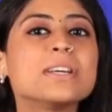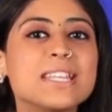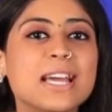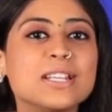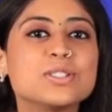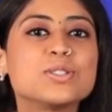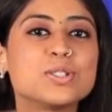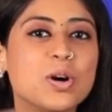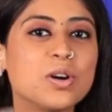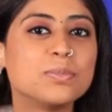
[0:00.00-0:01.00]
excited to
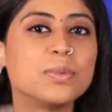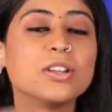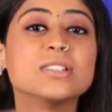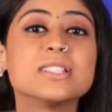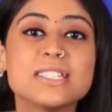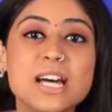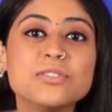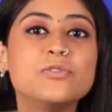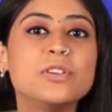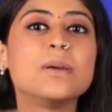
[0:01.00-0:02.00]
talk about the
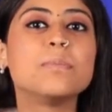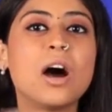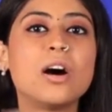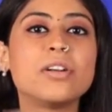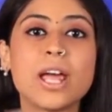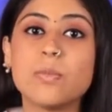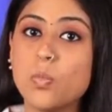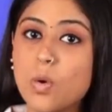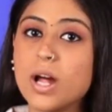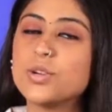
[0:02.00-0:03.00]
Sunflame
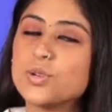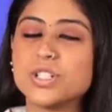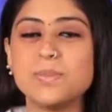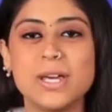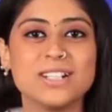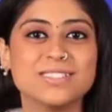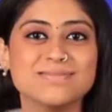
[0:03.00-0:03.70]
RM1 Roti Maker.